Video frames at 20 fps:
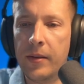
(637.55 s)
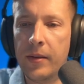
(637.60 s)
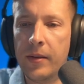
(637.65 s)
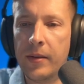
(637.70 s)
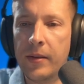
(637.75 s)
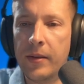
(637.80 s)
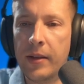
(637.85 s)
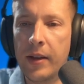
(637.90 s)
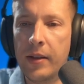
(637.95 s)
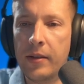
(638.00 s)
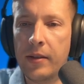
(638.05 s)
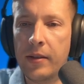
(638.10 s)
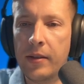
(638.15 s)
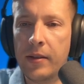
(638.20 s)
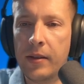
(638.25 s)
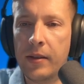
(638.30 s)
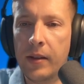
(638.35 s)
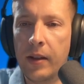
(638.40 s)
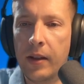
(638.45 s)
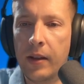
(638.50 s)

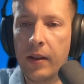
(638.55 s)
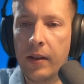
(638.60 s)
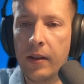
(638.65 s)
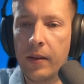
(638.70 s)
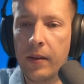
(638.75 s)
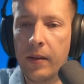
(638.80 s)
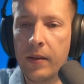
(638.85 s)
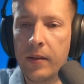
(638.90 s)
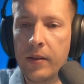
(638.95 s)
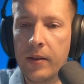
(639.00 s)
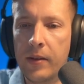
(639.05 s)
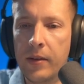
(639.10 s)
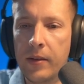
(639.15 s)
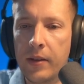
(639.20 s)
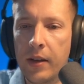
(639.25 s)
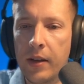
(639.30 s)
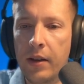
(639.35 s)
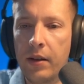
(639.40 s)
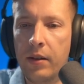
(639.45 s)
sense like this.